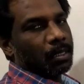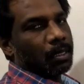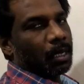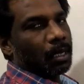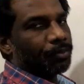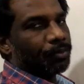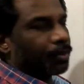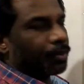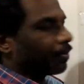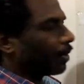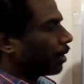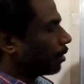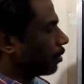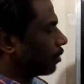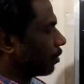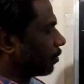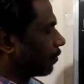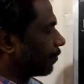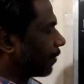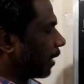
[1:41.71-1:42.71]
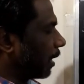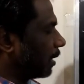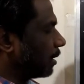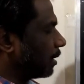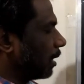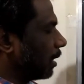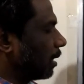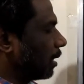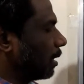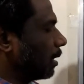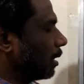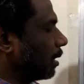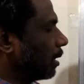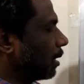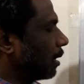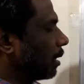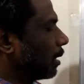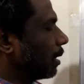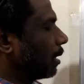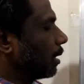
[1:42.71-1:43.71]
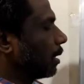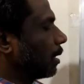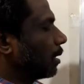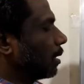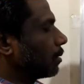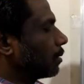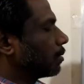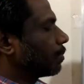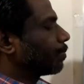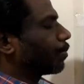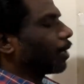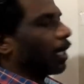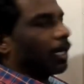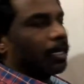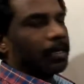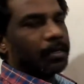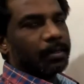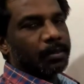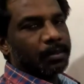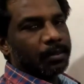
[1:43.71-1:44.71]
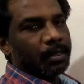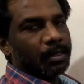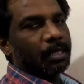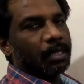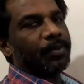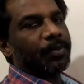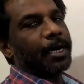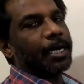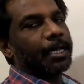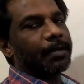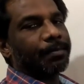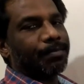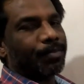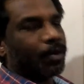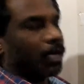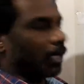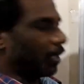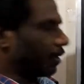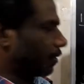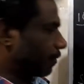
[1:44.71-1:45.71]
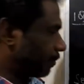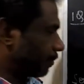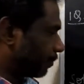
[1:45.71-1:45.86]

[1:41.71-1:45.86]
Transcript: Now we want to find the point, dividing point.